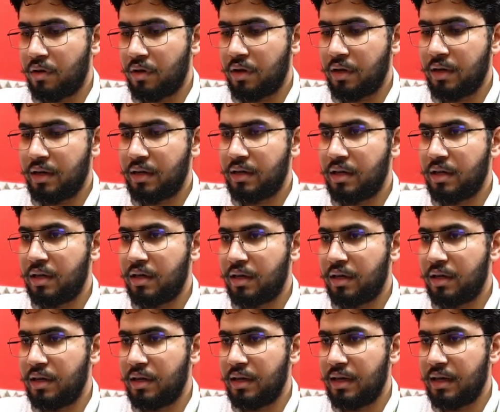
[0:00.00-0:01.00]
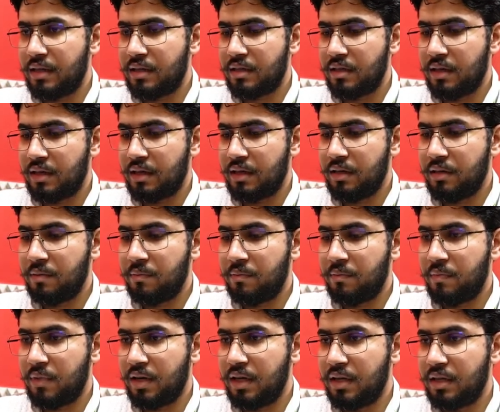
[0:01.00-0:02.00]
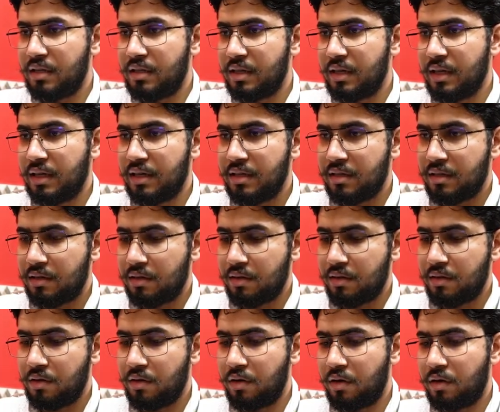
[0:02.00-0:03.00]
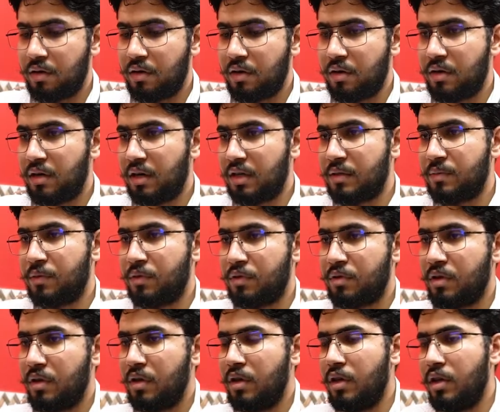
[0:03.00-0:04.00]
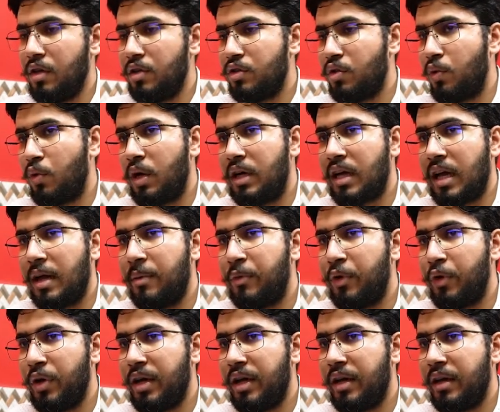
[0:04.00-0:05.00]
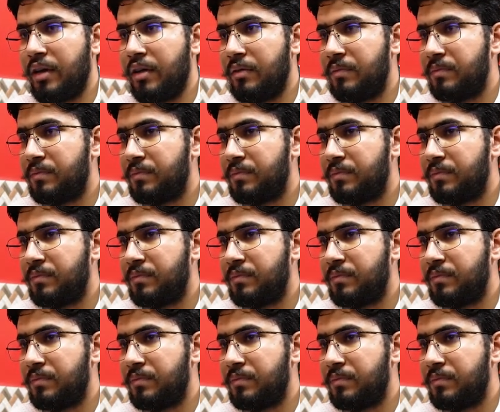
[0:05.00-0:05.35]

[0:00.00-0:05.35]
and then again xi minus x dot transpose. So what I am doing here,